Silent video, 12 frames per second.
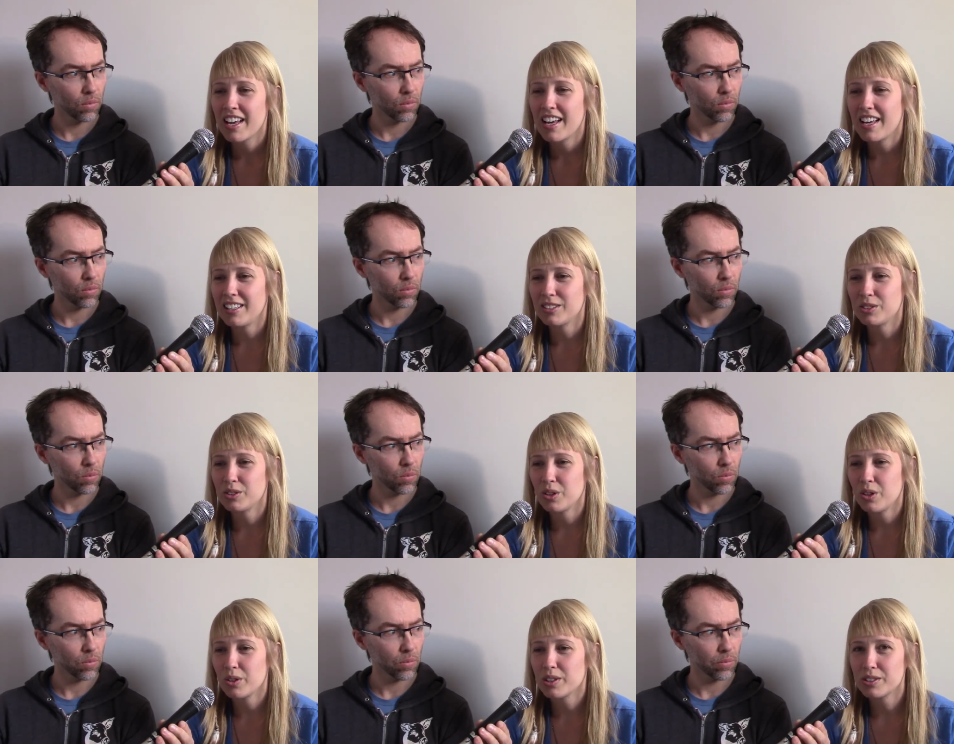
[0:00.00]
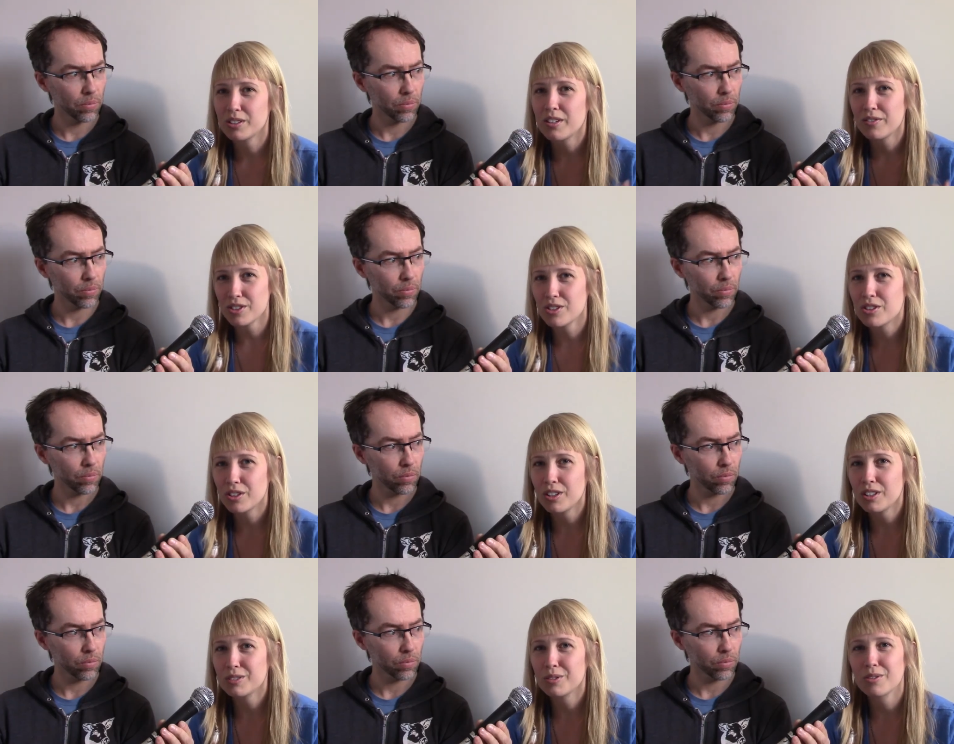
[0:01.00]
Speaker 1: And so he took off his
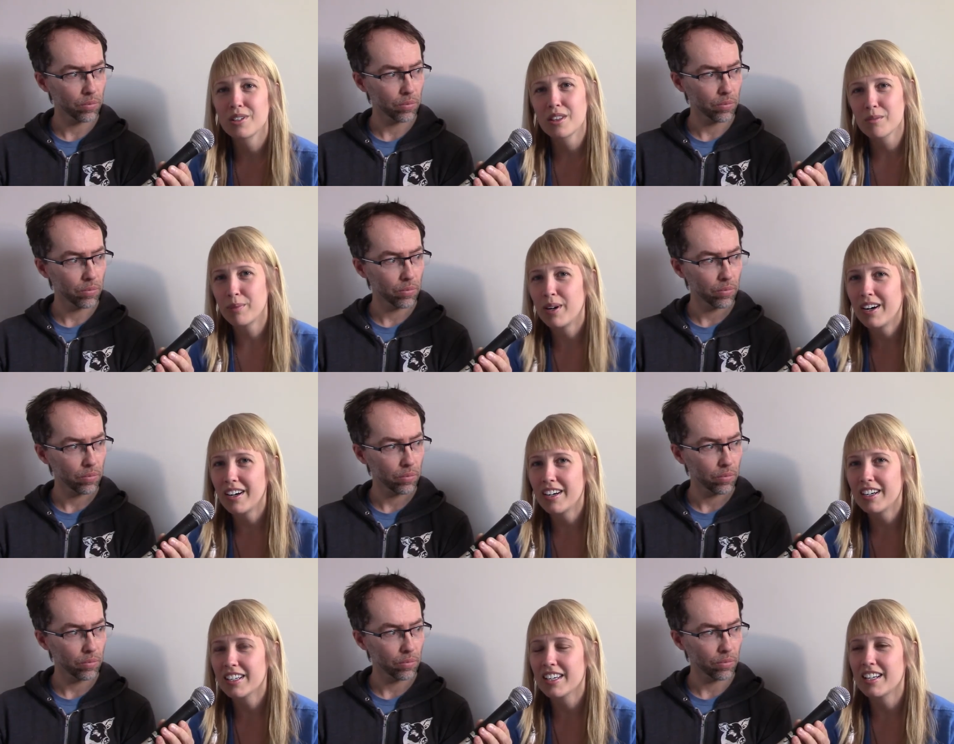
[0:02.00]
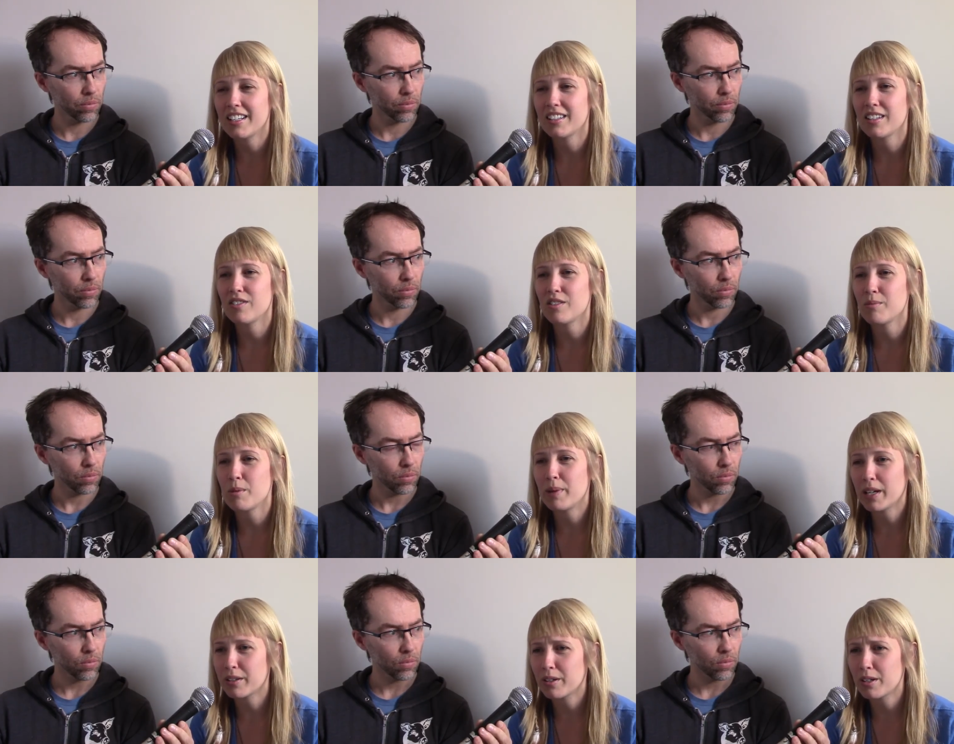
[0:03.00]
shirt. We were in the park, and I gave him a
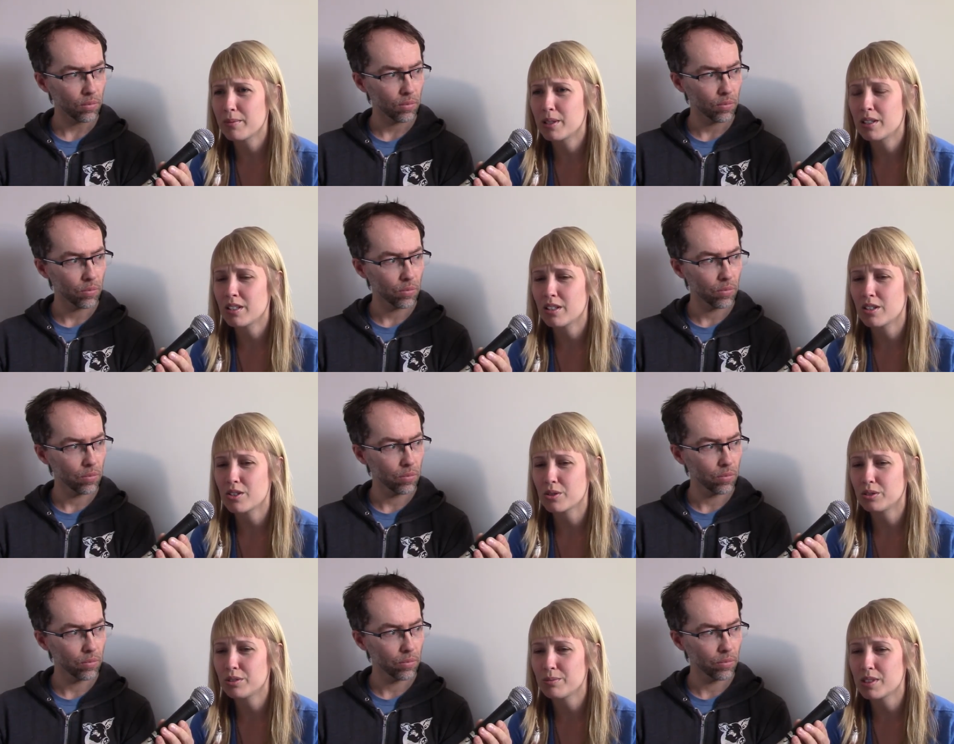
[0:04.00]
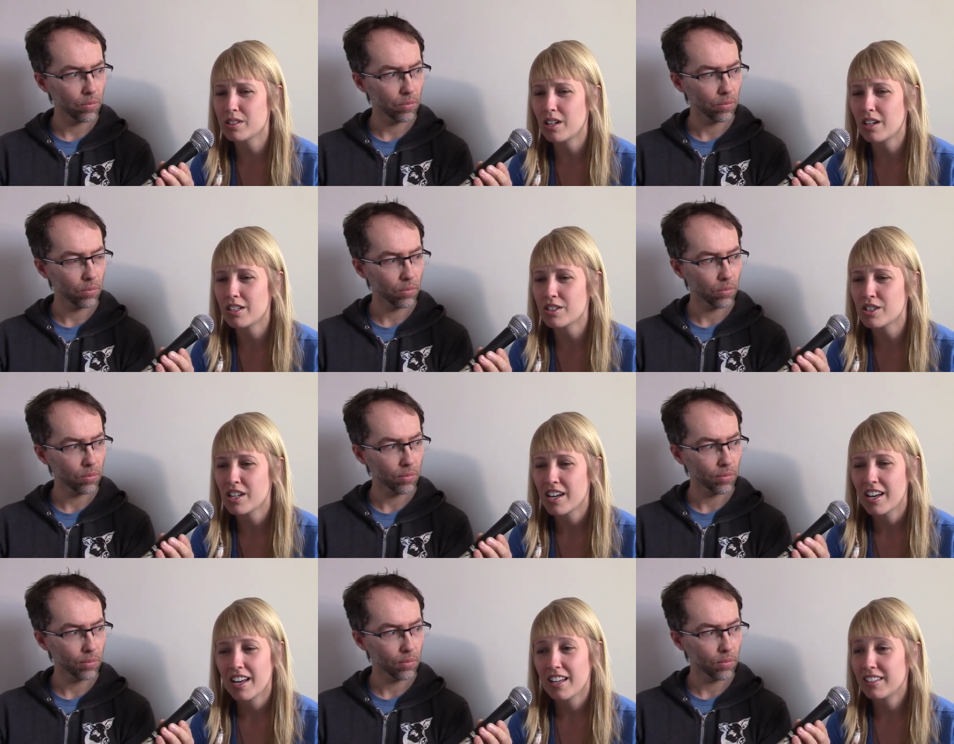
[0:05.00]
back rub and a shoulder massage.
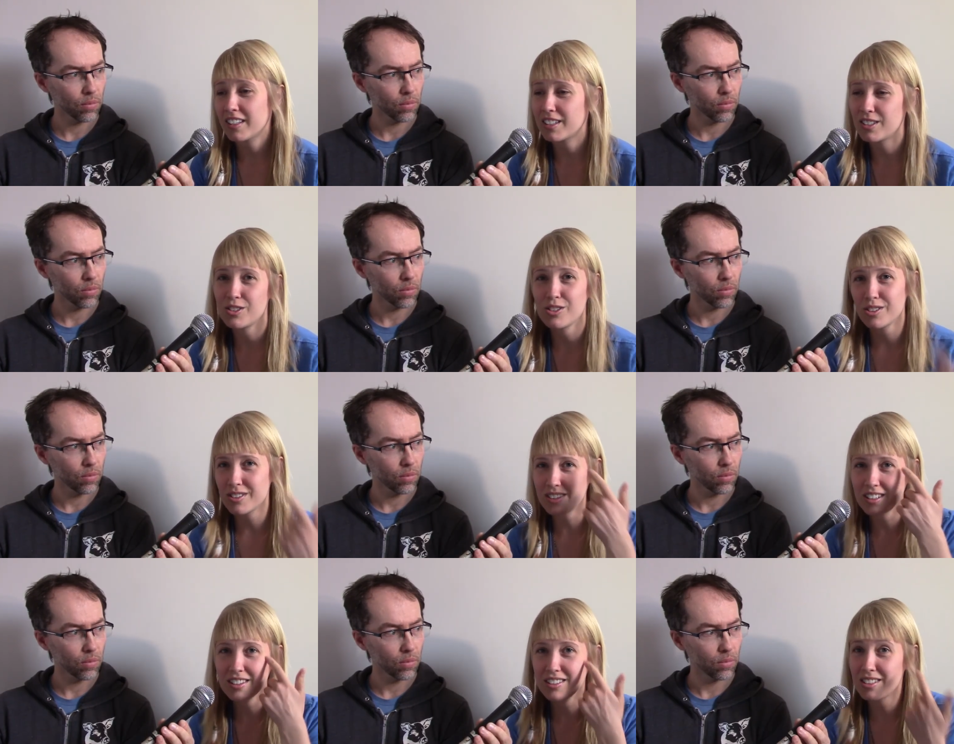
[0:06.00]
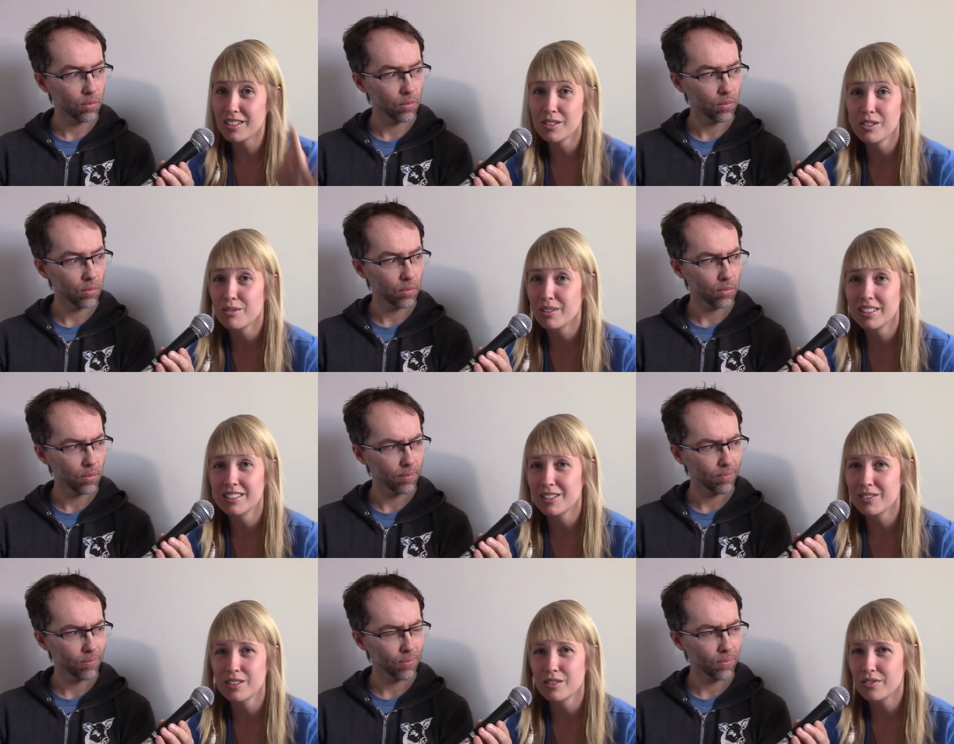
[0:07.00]
And I can just see the tears running
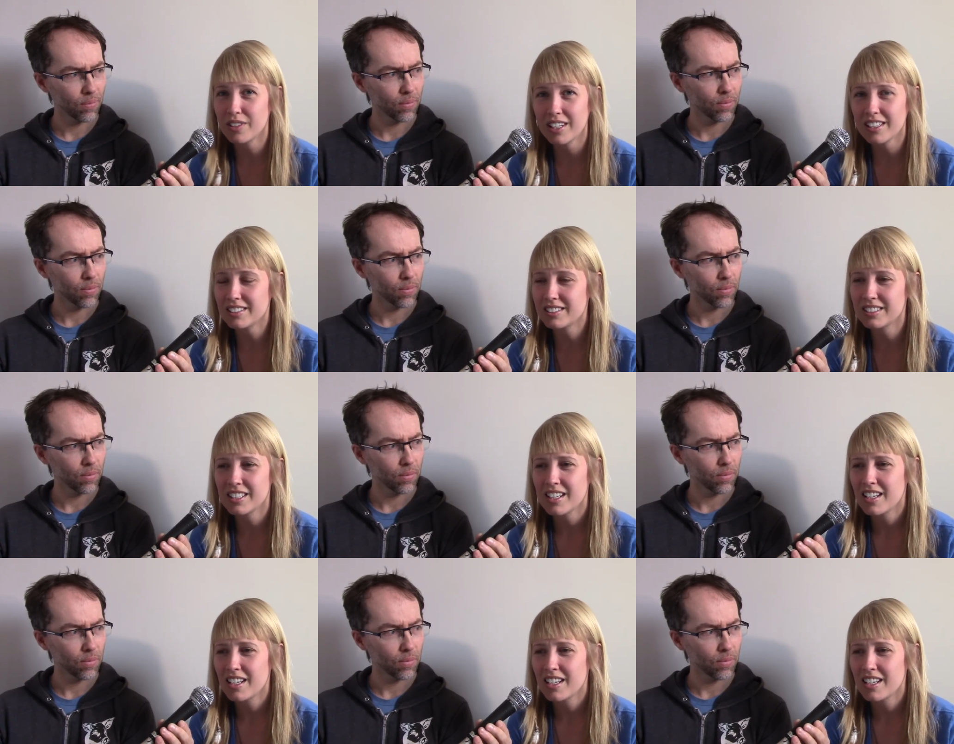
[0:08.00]
down his face.